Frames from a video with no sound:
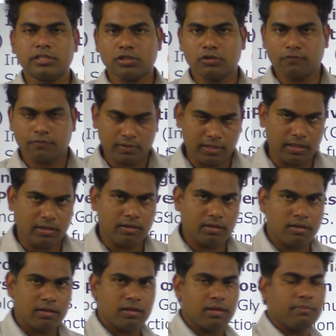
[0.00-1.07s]
of
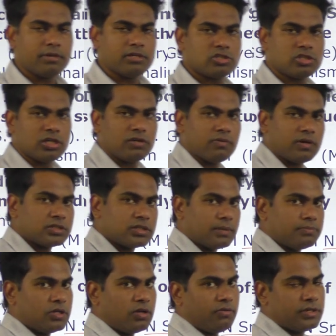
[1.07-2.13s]
M.N. Srinivas'
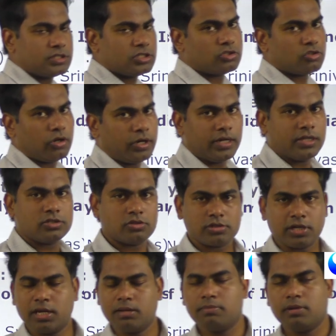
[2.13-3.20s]
observations on Indian
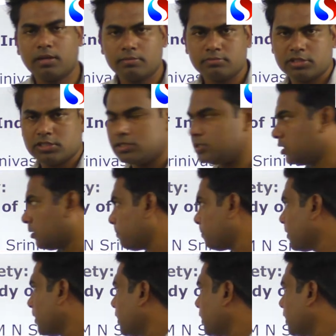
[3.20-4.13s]
society becomes easier.